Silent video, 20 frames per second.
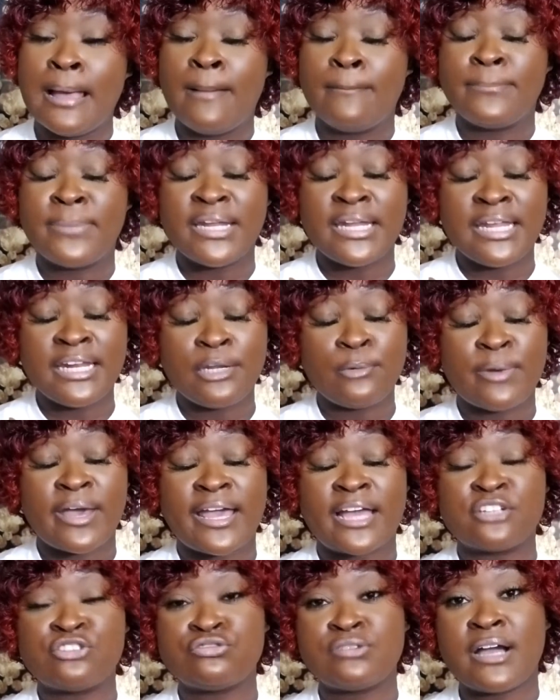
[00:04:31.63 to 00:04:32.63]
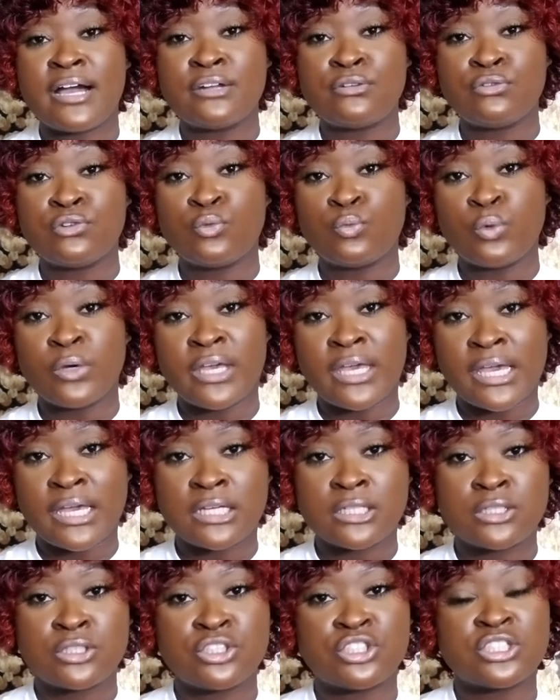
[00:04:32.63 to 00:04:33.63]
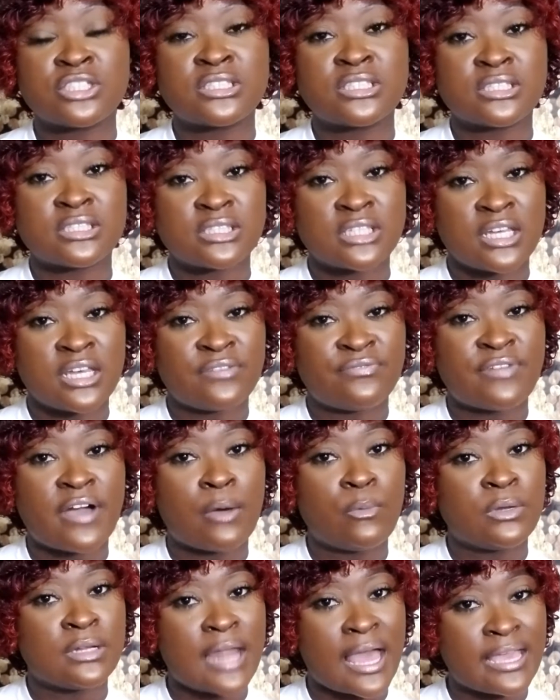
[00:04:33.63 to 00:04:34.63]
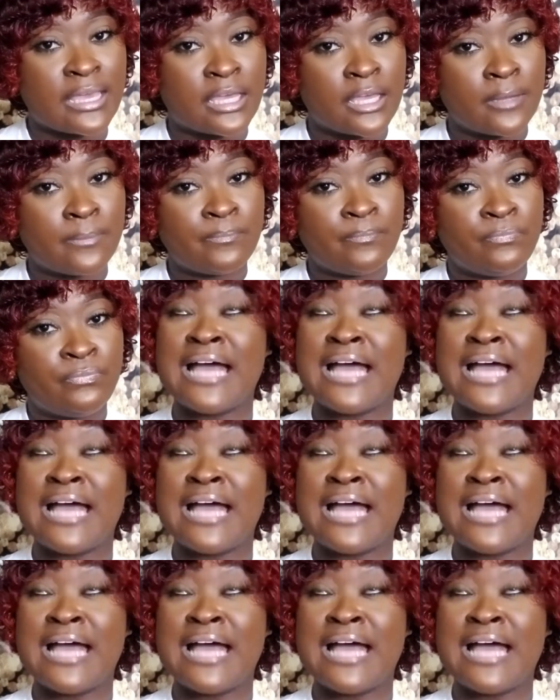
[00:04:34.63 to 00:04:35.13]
But anyway, I tried on a wig just to see if I would like it.